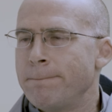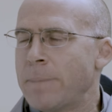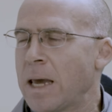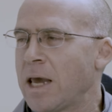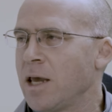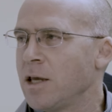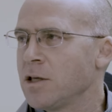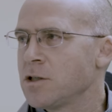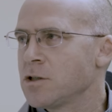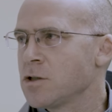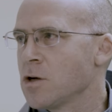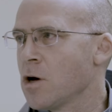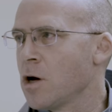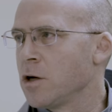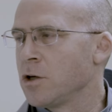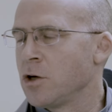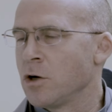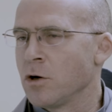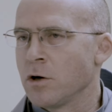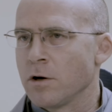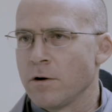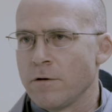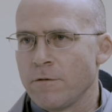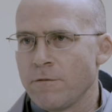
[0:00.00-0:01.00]
based on
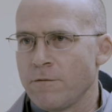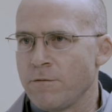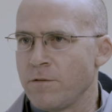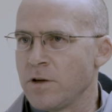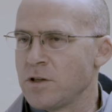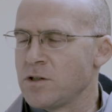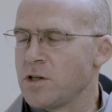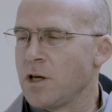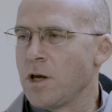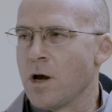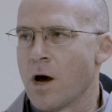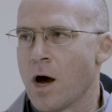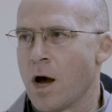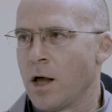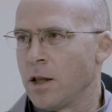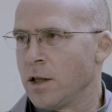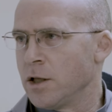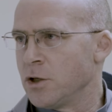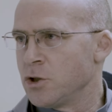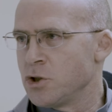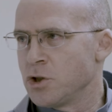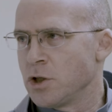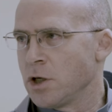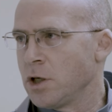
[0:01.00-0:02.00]
your
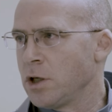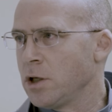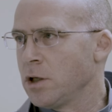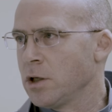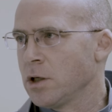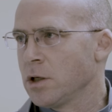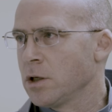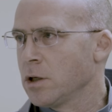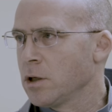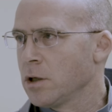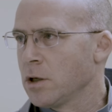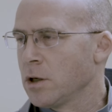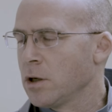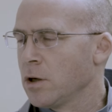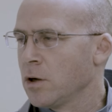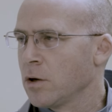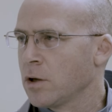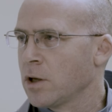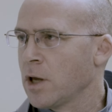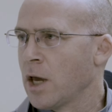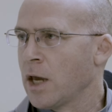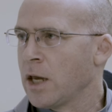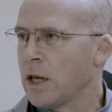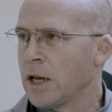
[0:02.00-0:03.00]
physiology,
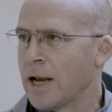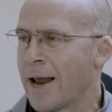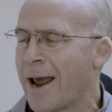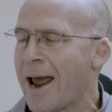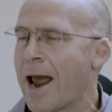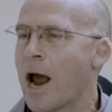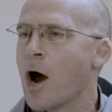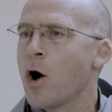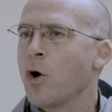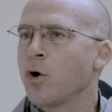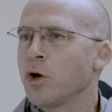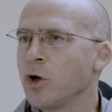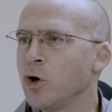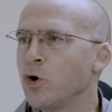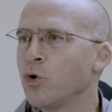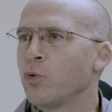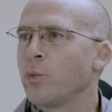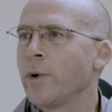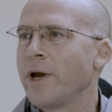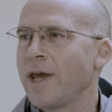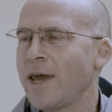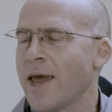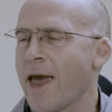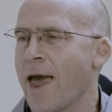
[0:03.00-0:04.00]
okay, and how you
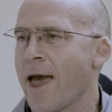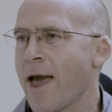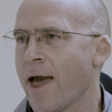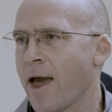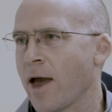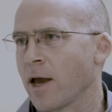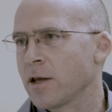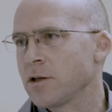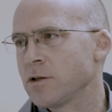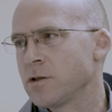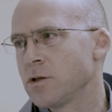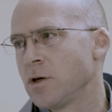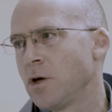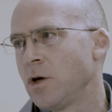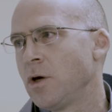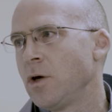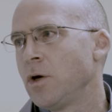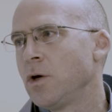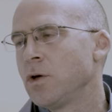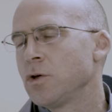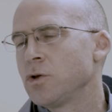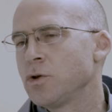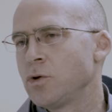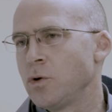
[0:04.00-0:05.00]
react
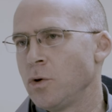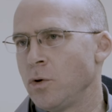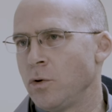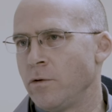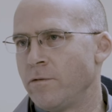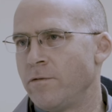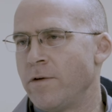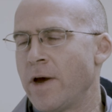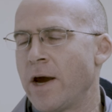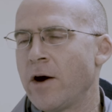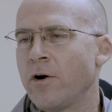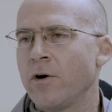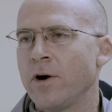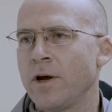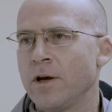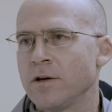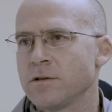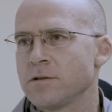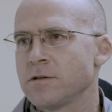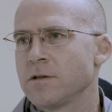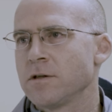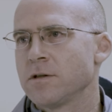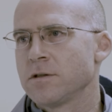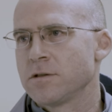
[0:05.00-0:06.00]
to
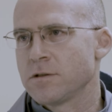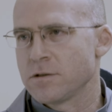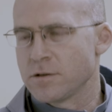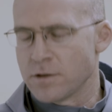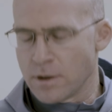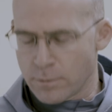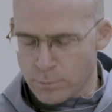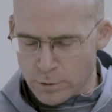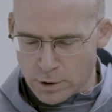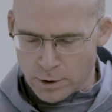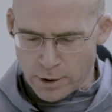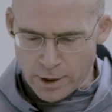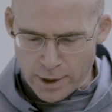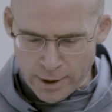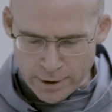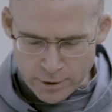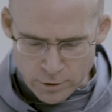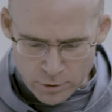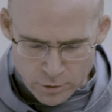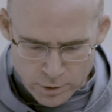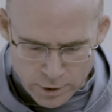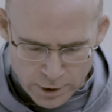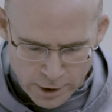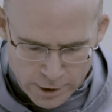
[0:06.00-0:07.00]
various stimuli,
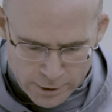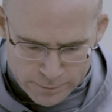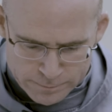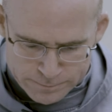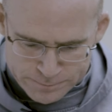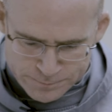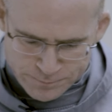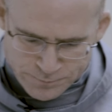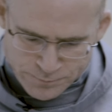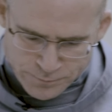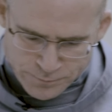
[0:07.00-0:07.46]
okay?